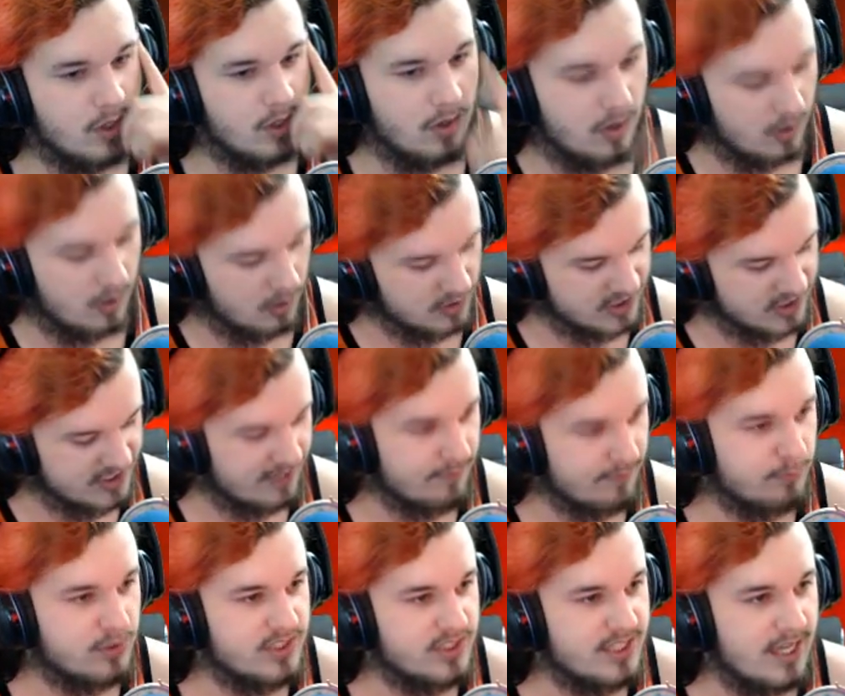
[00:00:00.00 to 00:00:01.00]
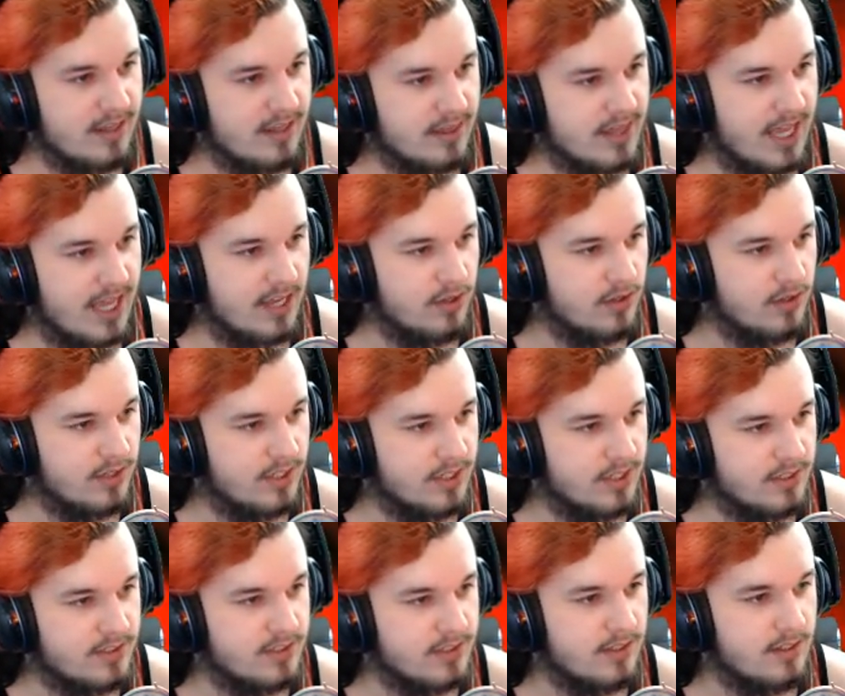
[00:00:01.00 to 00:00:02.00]
Oh, 7%, thank
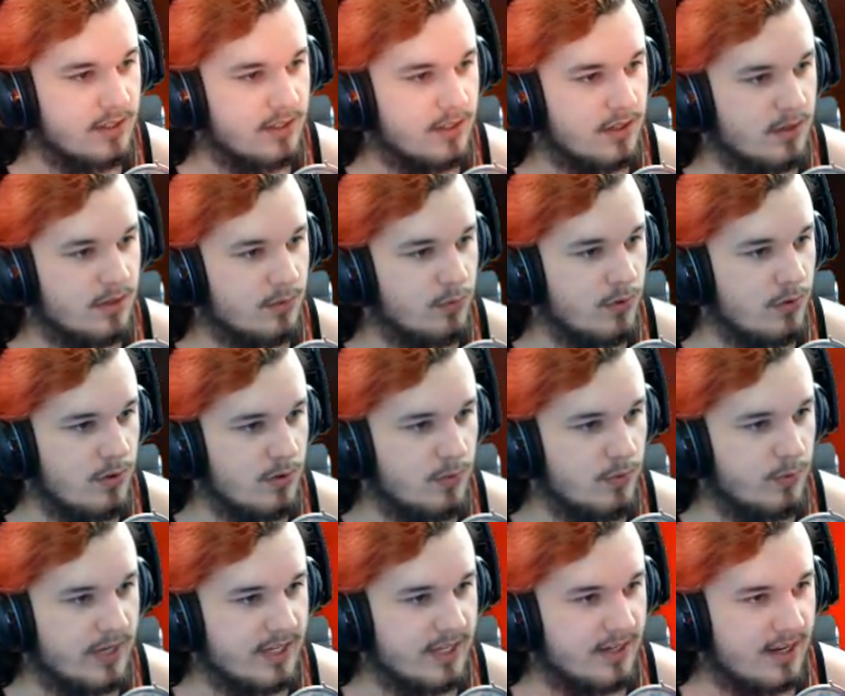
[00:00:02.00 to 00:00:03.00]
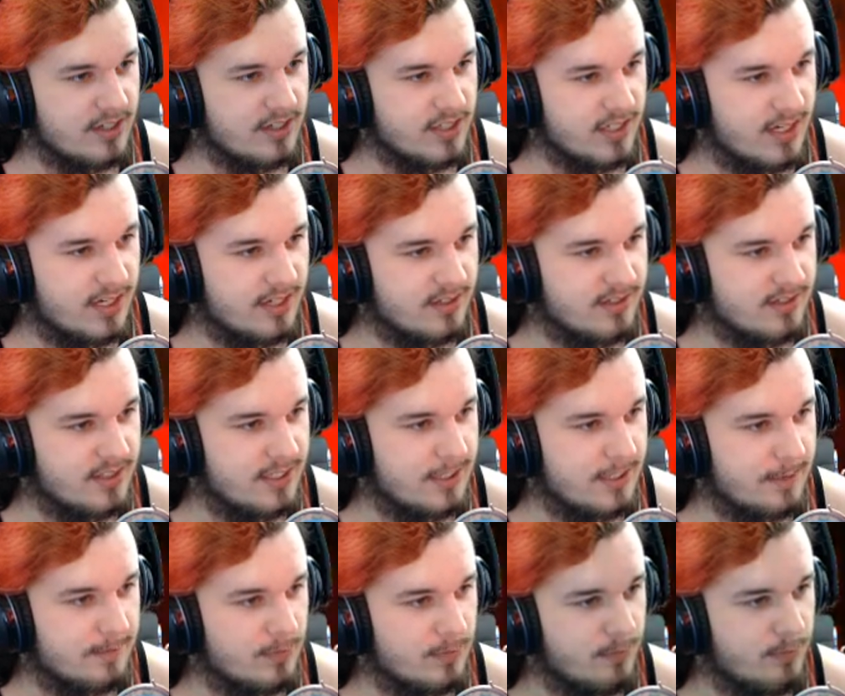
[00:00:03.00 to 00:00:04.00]
goodness. Woo, we can actually kind of
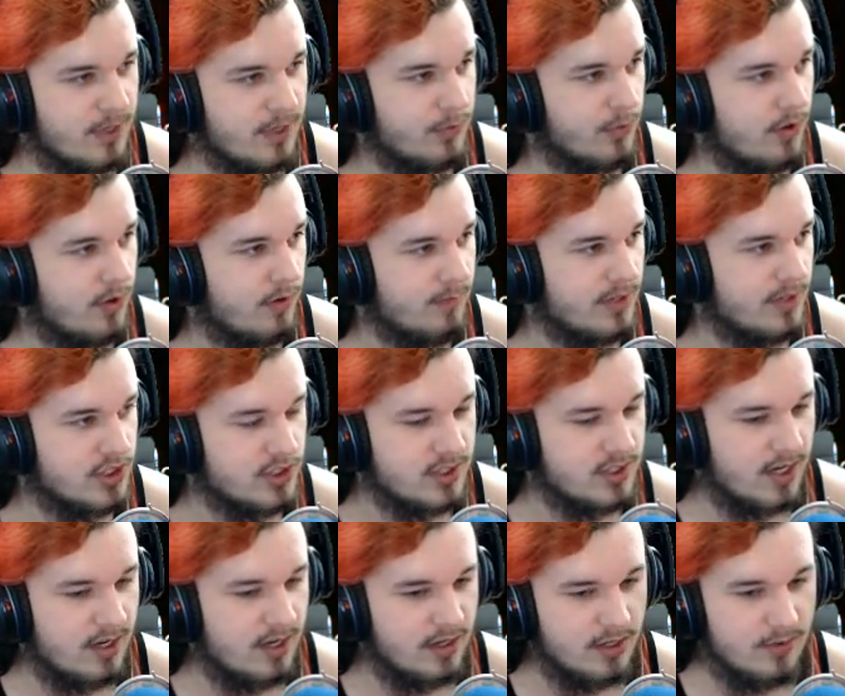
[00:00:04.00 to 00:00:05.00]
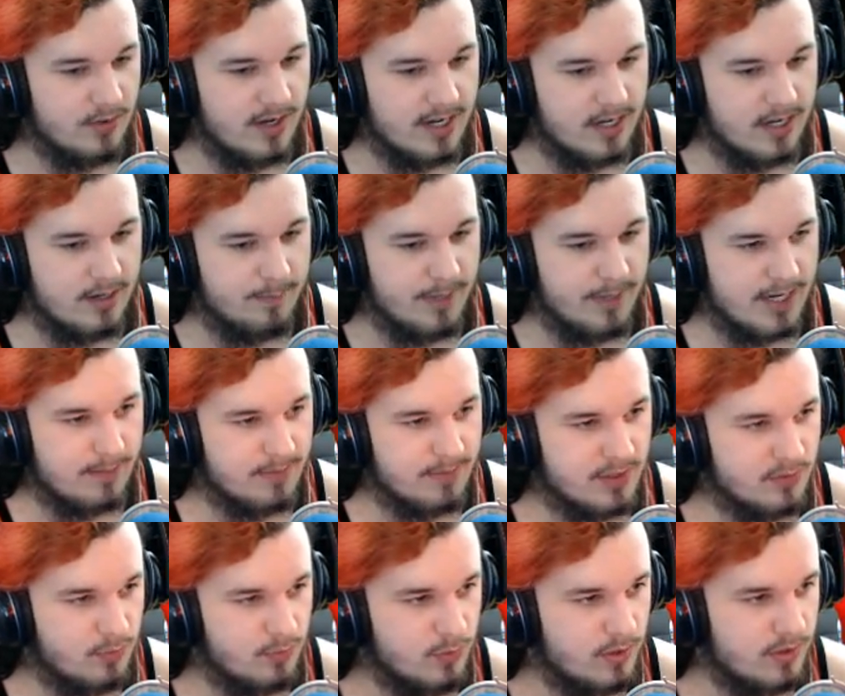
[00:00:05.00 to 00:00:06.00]
see. Buddy, we don't have much time. You know, I gotta pick up
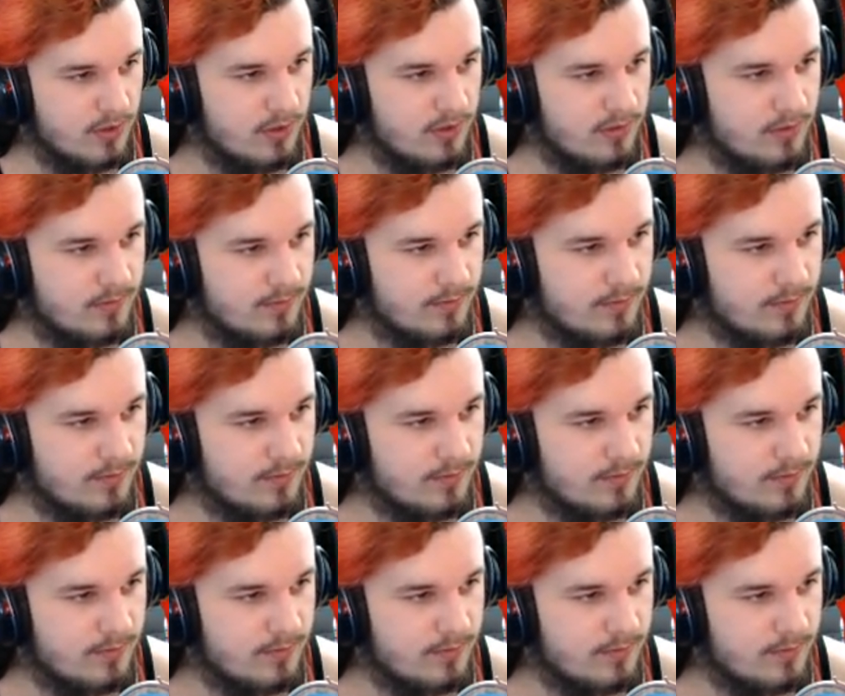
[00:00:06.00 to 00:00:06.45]
this wood.